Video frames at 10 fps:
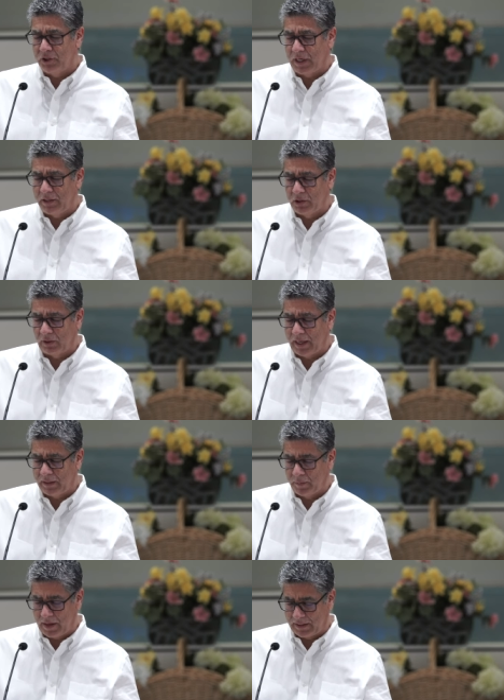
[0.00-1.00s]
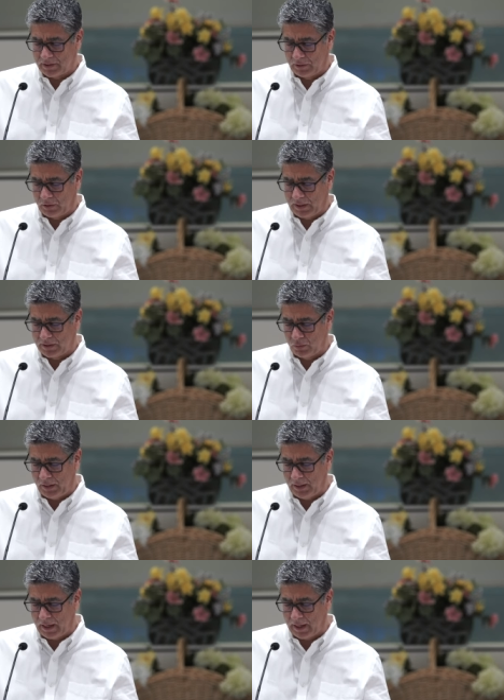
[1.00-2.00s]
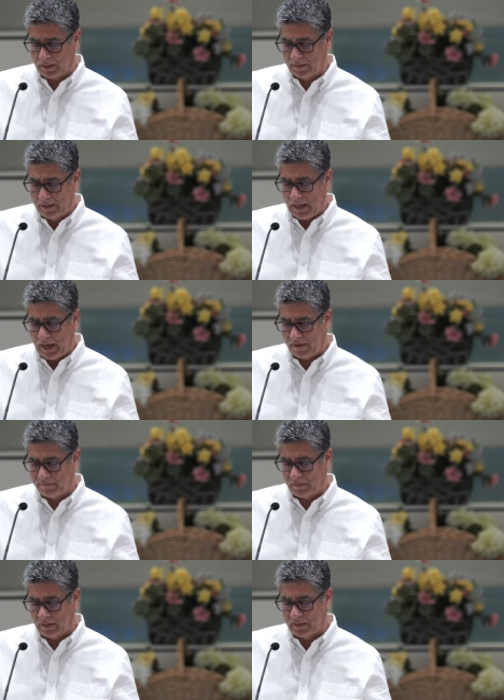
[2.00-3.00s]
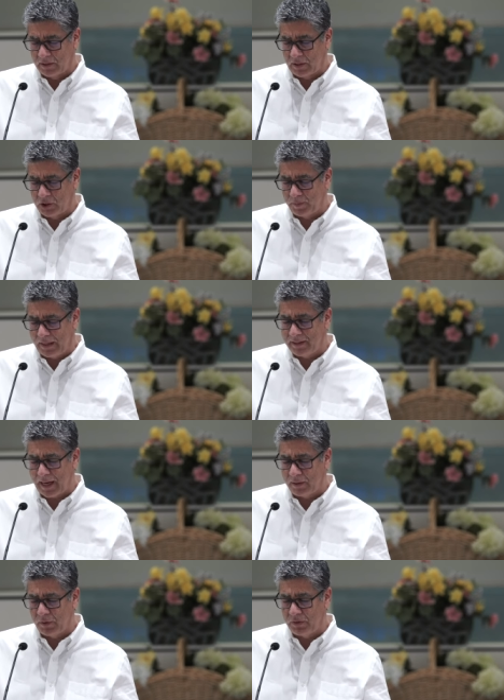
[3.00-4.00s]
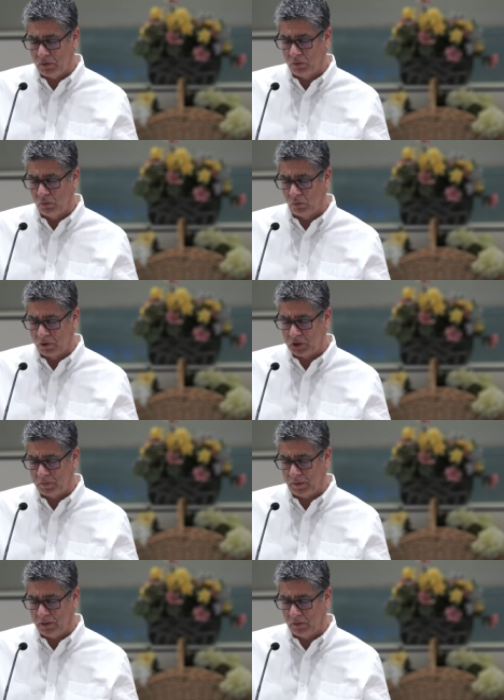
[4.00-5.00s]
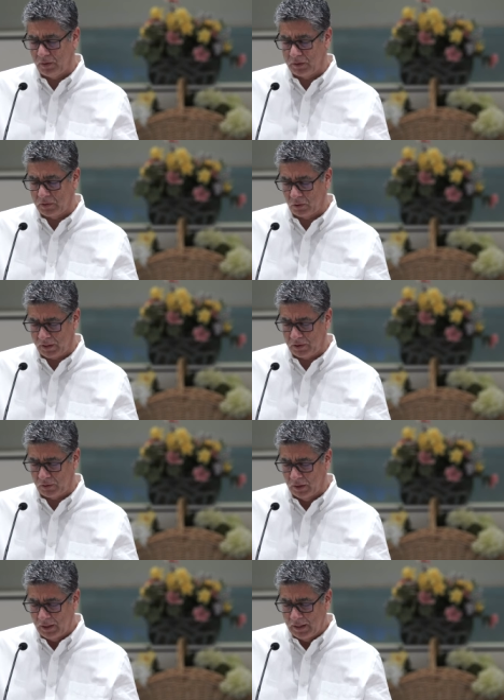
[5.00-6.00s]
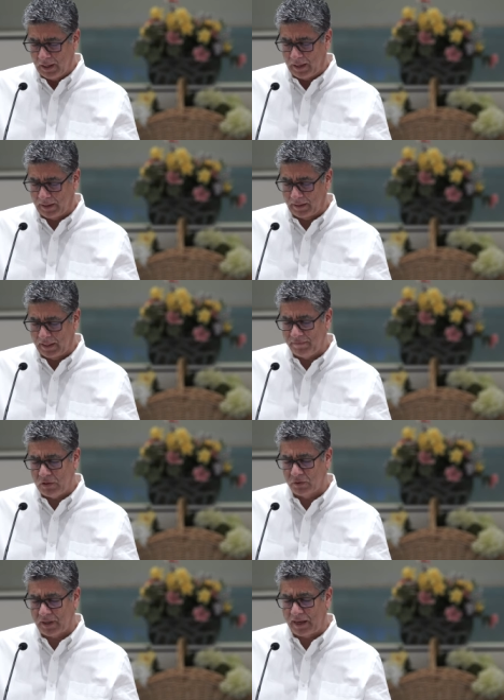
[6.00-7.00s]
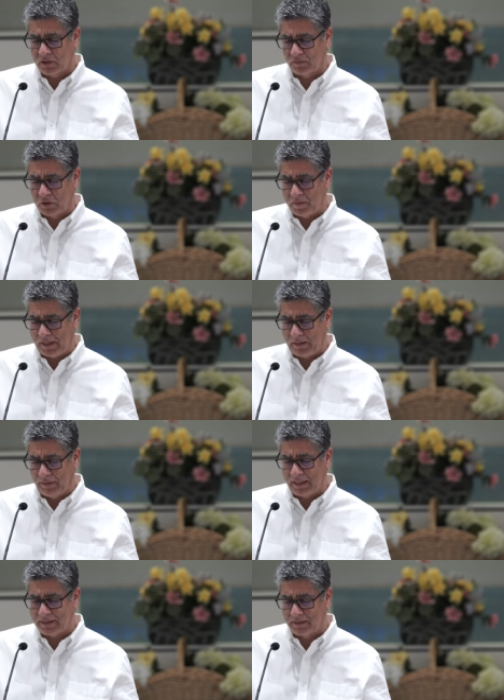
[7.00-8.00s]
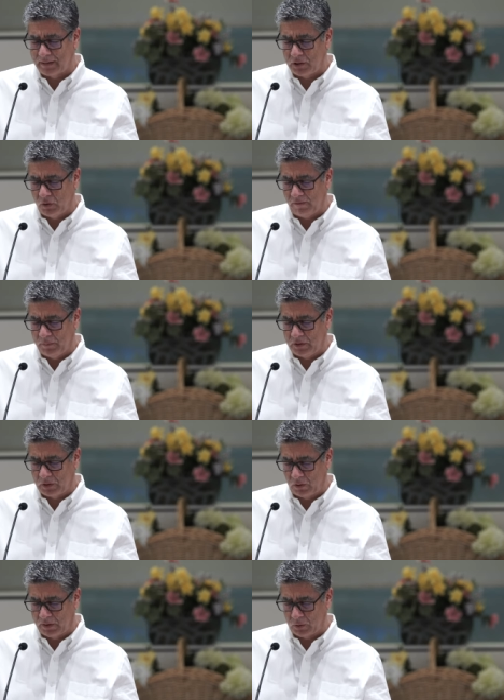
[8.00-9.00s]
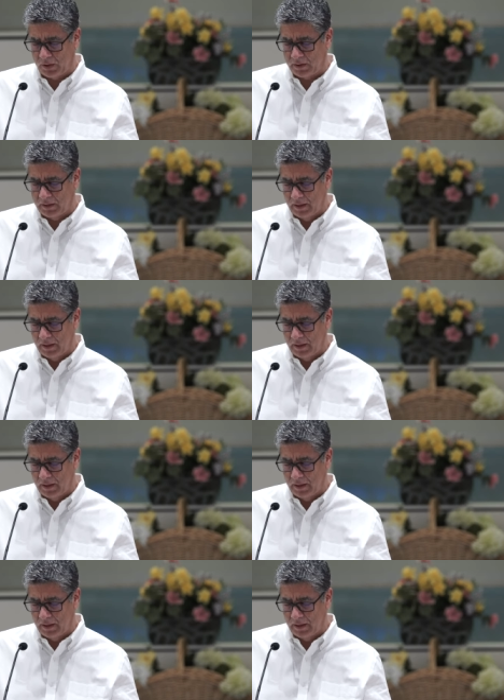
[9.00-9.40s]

shine your light upon us, Lord, as we uh, have and spend time with you, worshiping you and adoring you, and giving you thanks for the many blessings that you have bestowed us with.